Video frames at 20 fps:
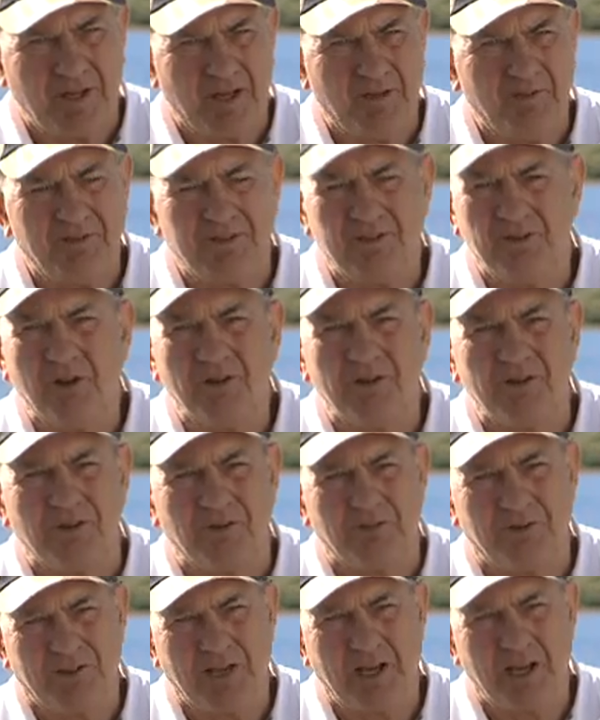and if it's not
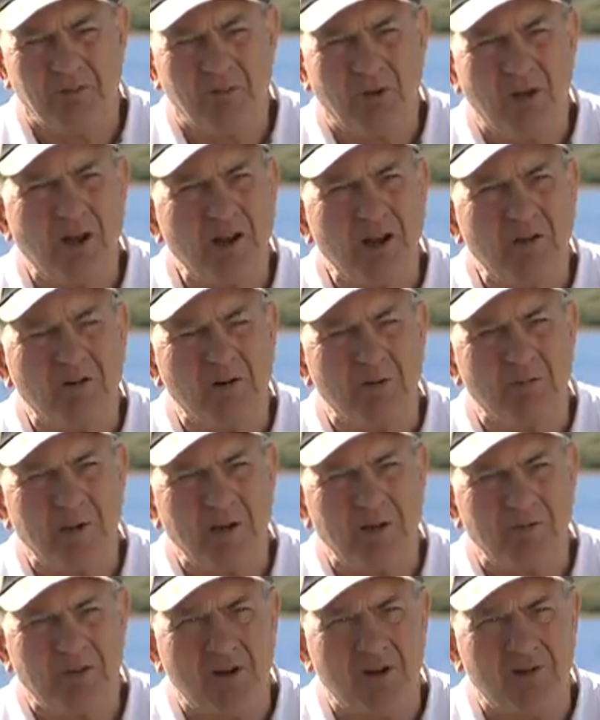sustainable, I don't want to be
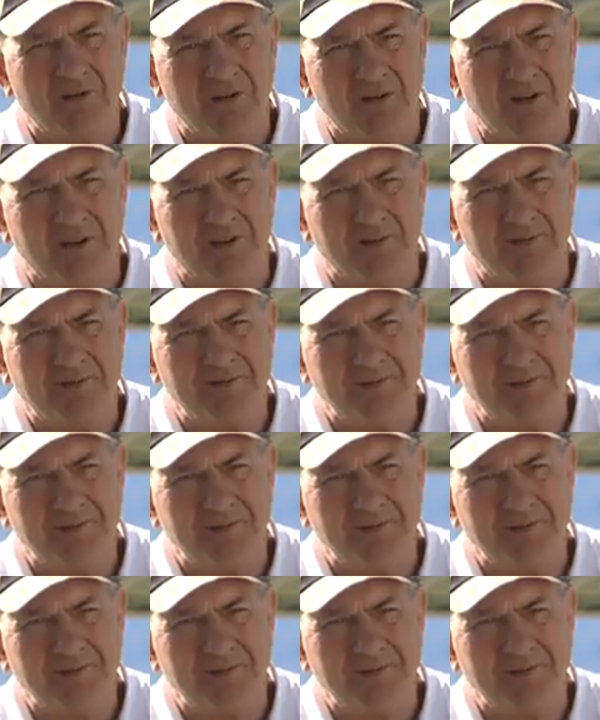involved in it.